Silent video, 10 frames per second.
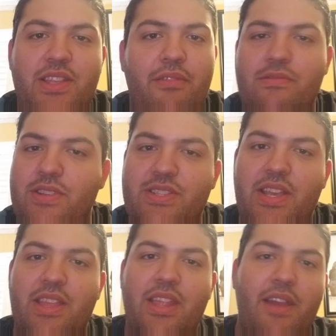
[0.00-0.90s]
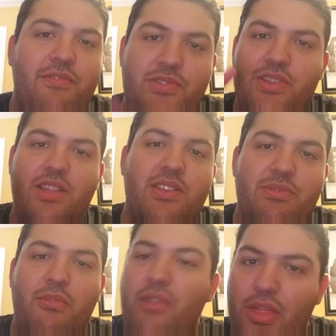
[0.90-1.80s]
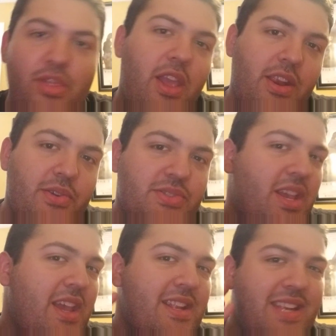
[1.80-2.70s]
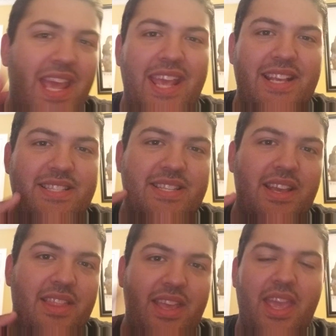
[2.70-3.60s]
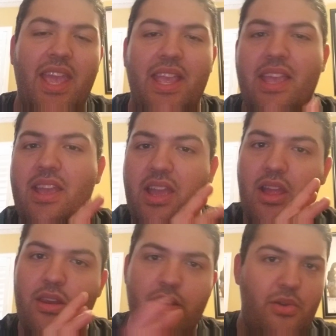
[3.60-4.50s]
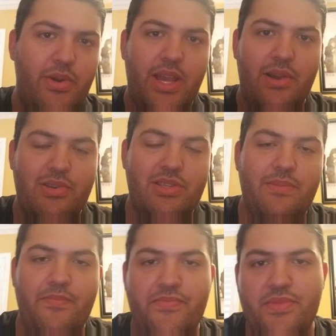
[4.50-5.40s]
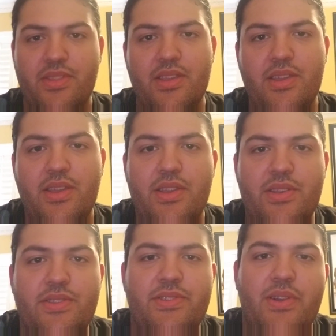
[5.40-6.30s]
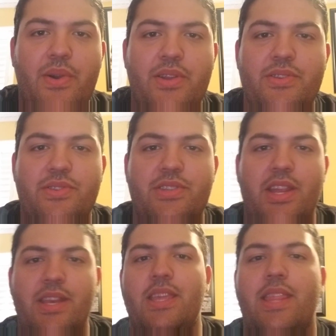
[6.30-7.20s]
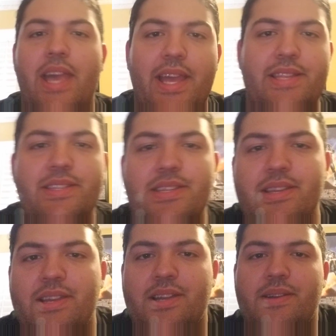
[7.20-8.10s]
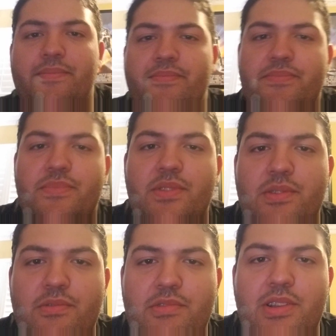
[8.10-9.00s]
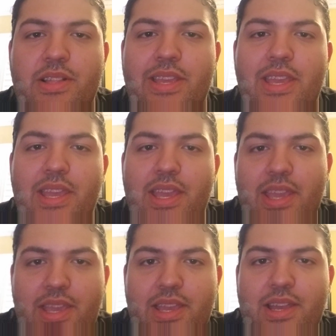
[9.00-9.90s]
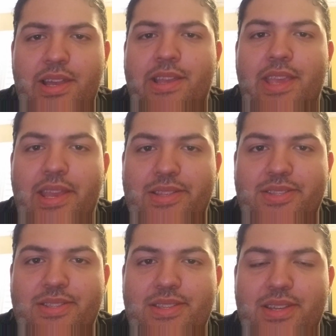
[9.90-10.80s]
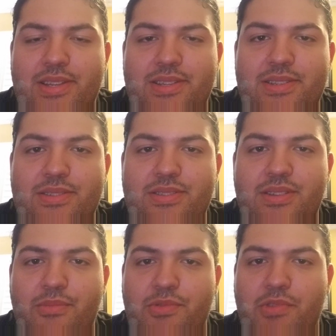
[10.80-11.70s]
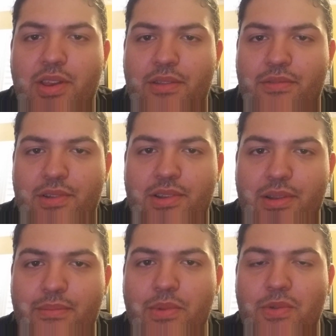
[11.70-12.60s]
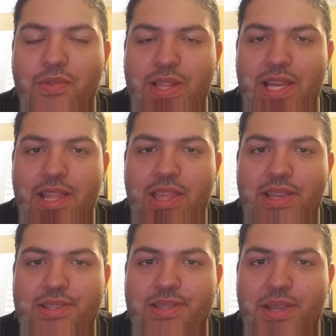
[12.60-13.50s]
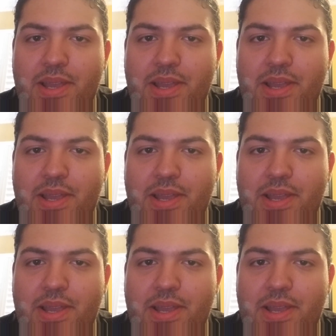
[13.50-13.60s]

definitely say that after seeing this movie, Thanos takes the cake, no doubt. So, understanding that really gets someone ready for a movie like this.